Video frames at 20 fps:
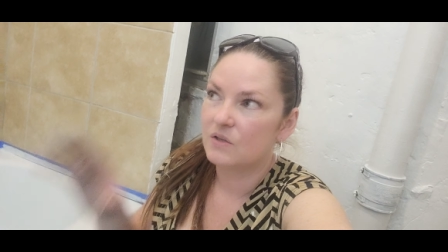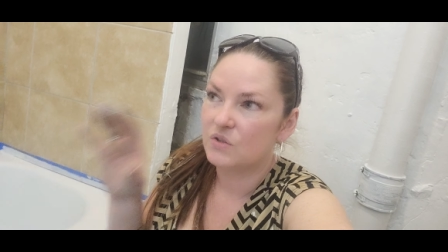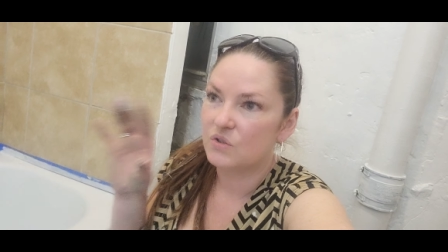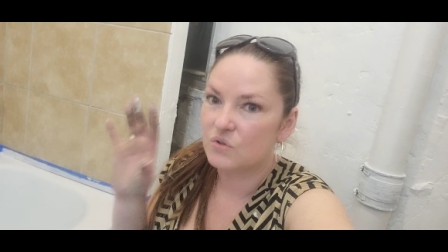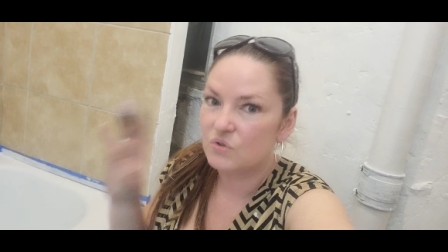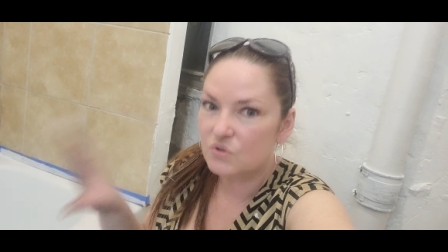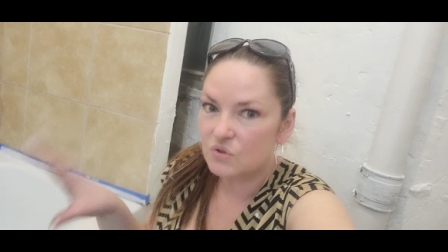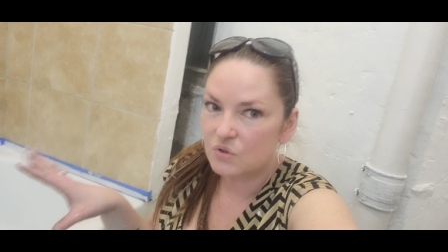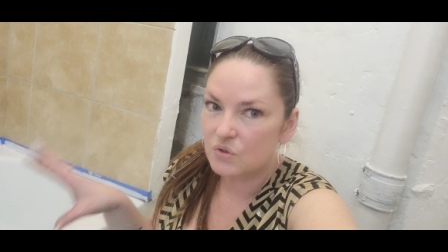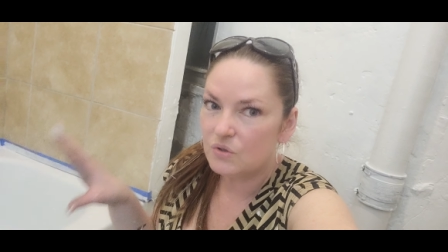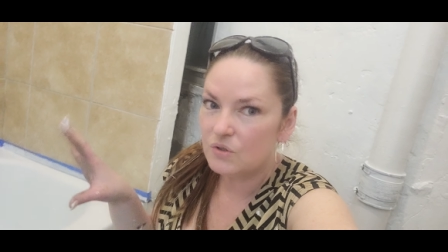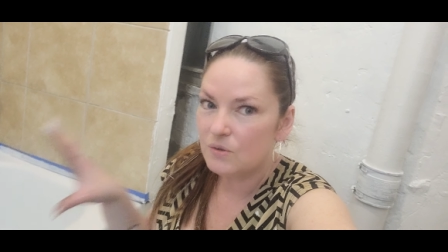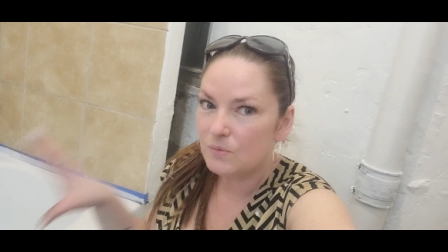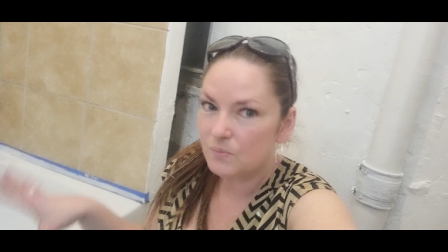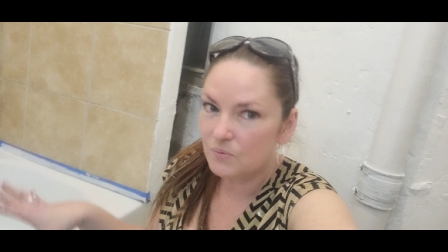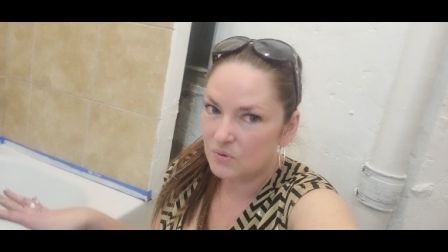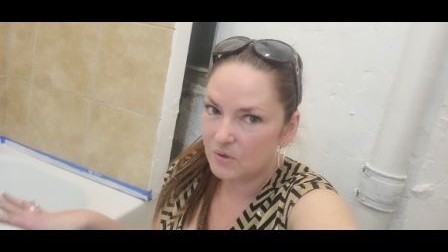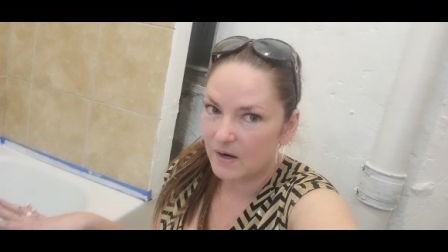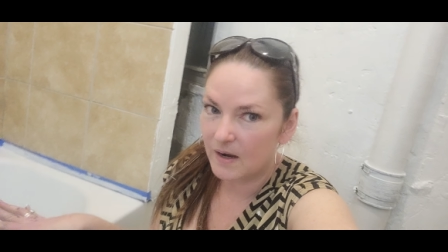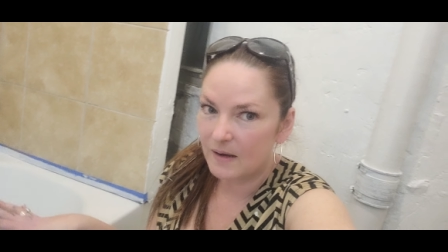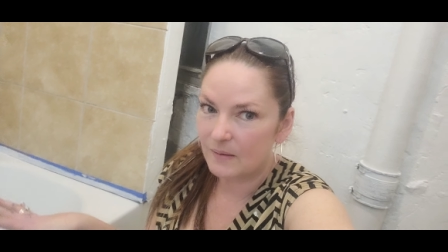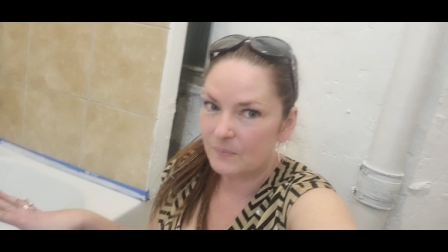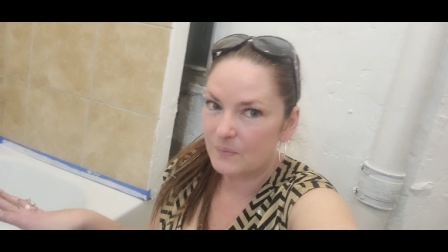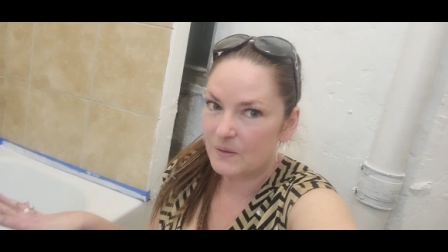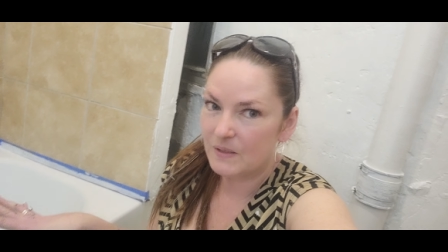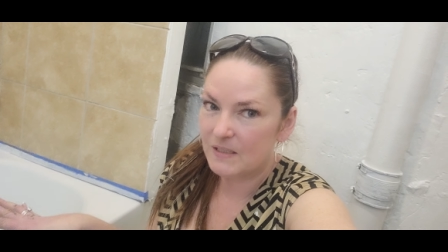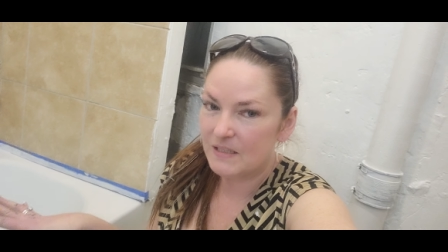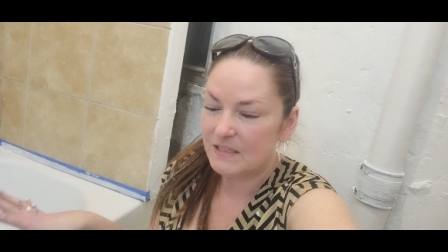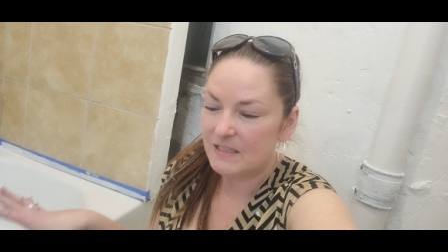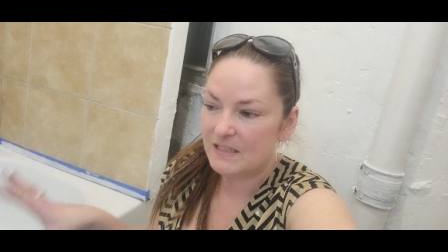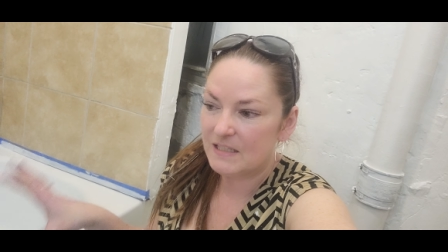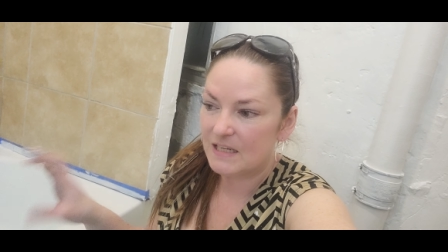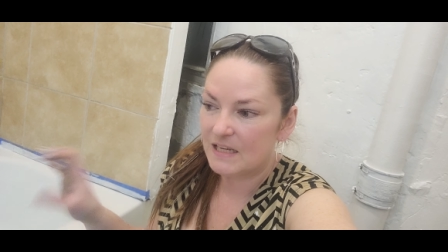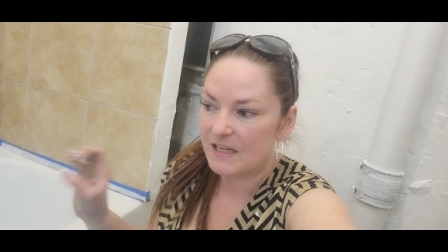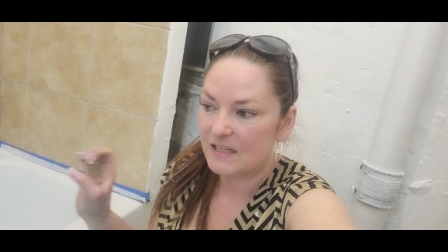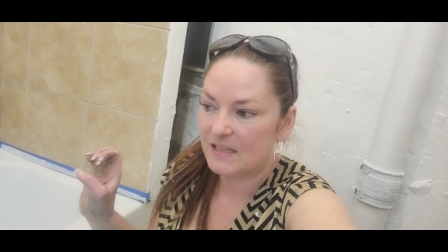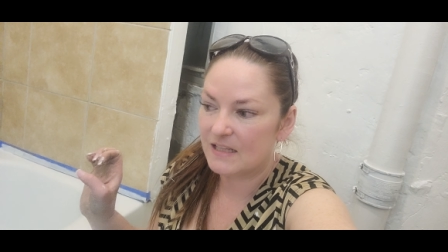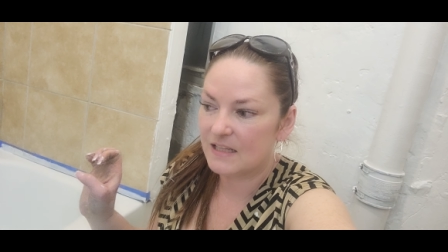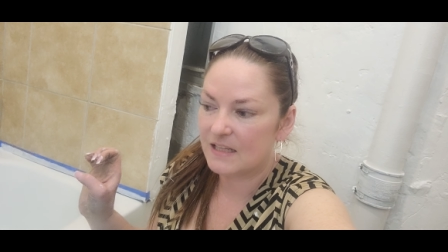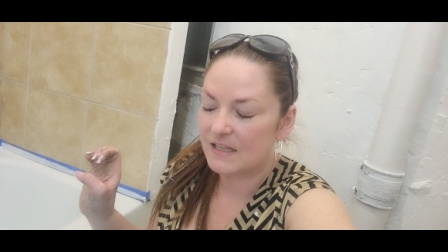you do your prep
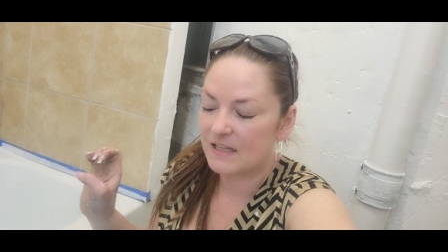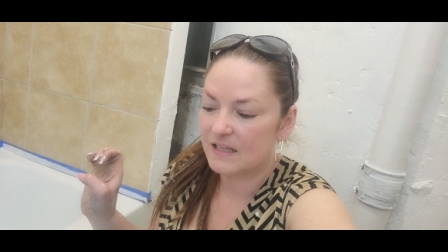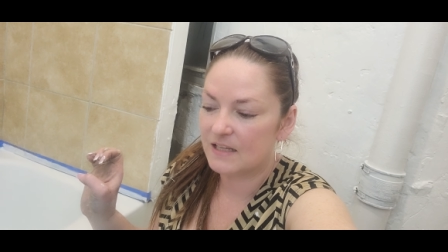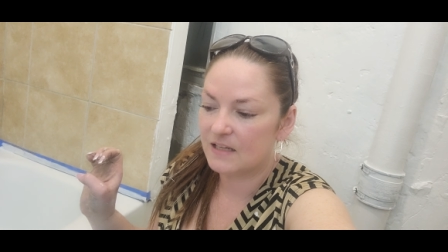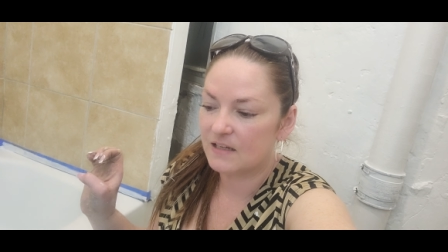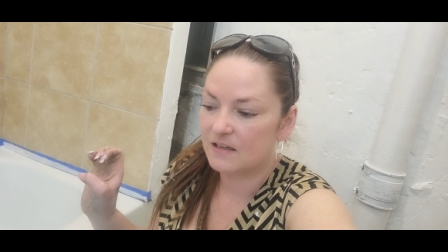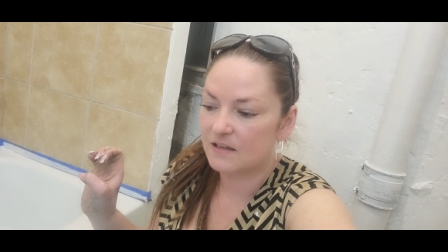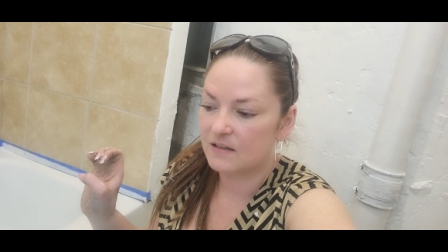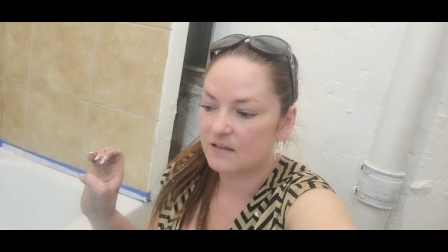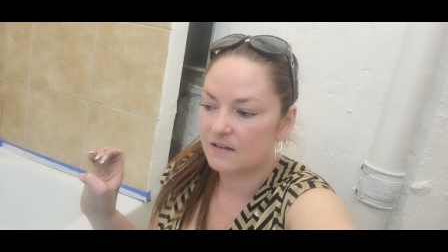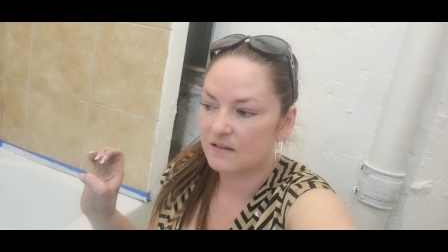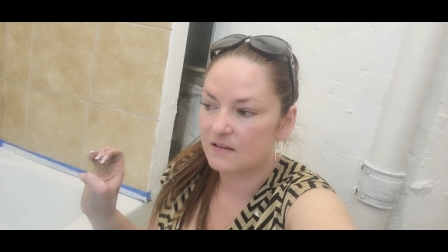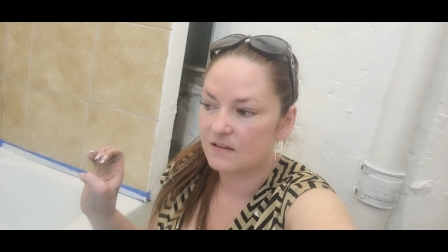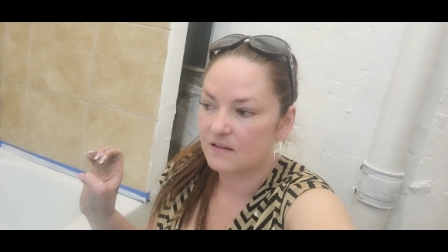and then,